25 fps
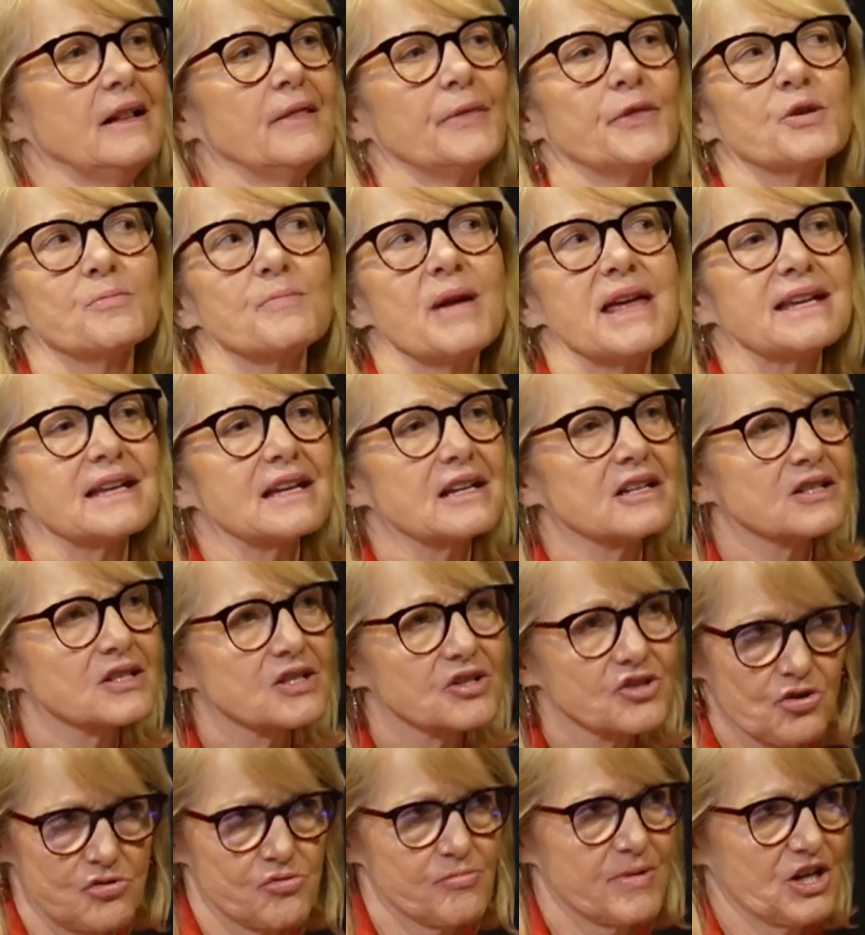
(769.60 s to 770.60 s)
they're making
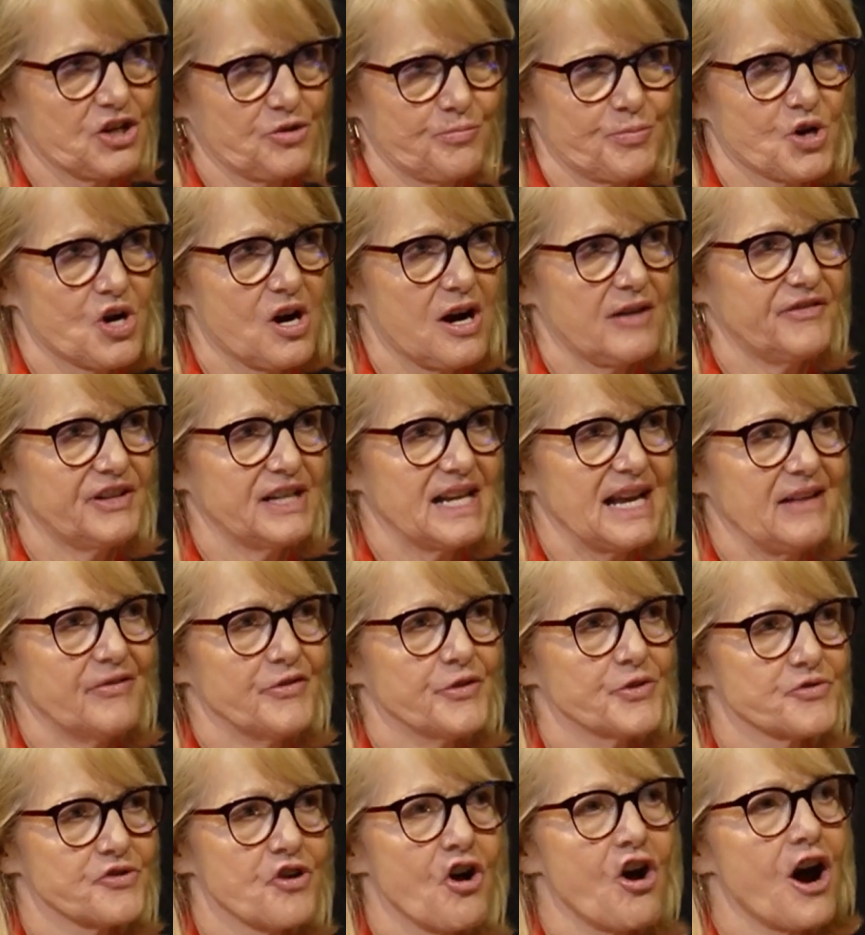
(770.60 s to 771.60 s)
so much profit. And
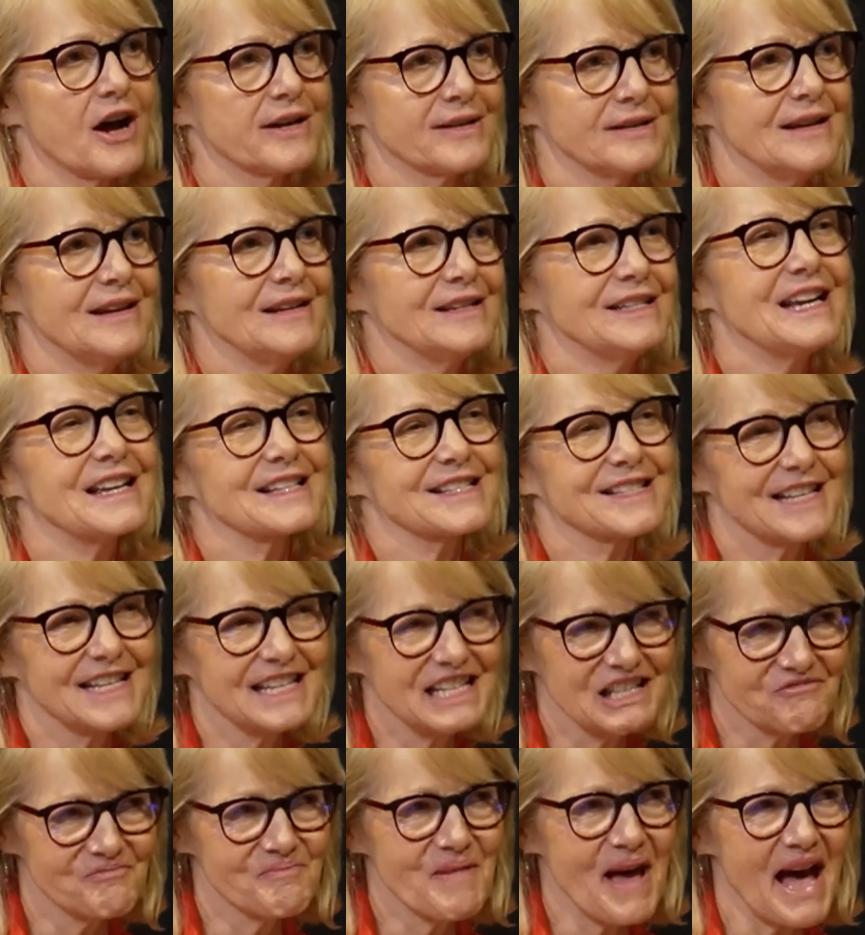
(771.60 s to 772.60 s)
they're not, yes, they
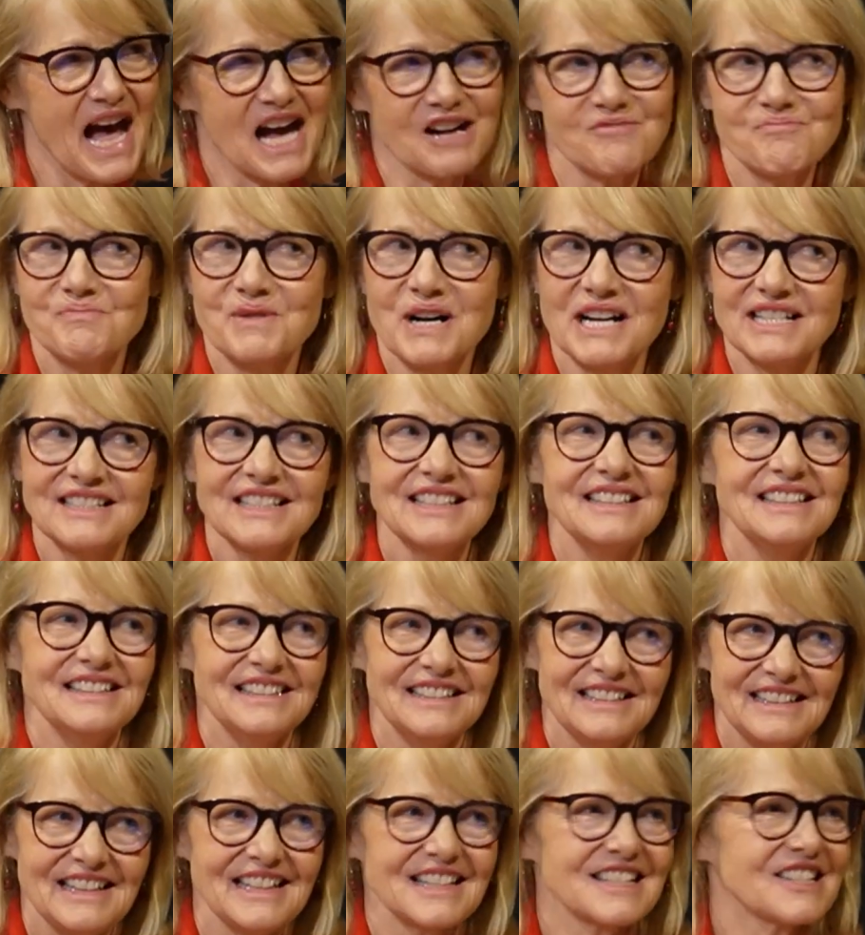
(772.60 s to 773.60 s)
give back, but
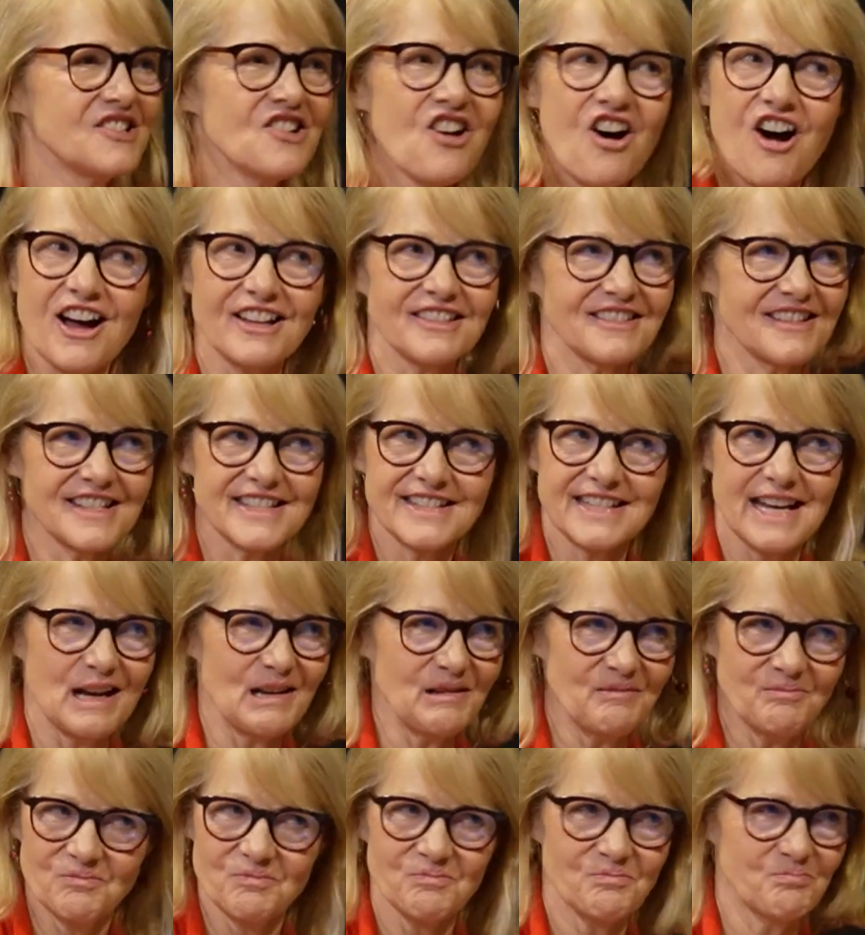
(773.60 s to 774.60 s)
it's not the
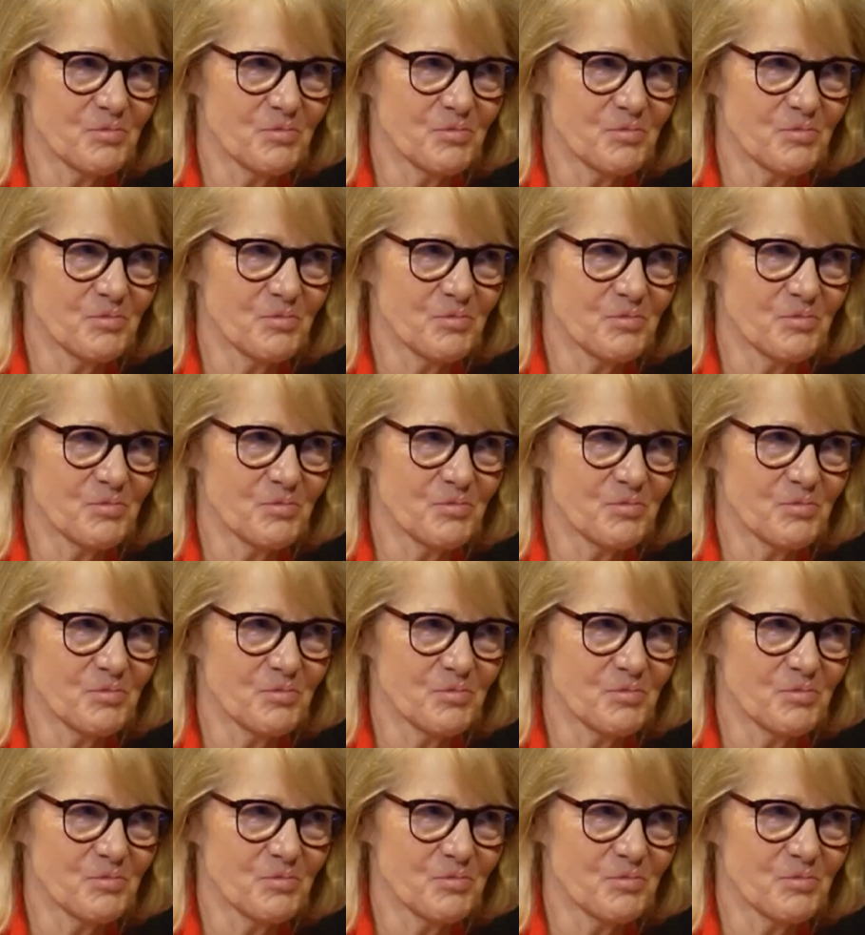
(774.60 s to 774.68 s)
same